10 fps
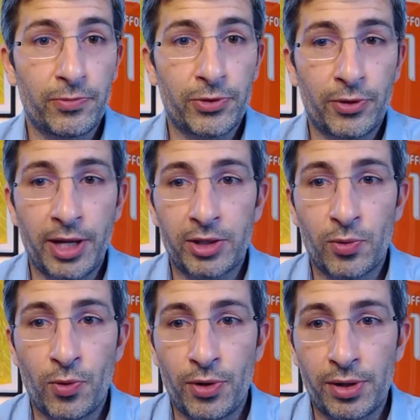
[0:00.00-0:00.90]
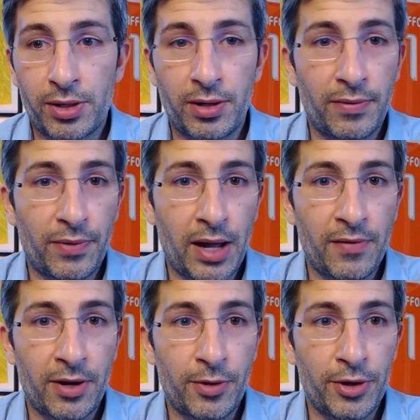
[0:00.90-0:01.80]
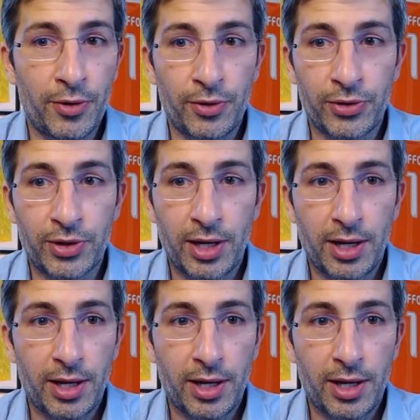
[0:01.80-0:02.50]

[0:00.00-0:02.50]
So that's worth 500 euros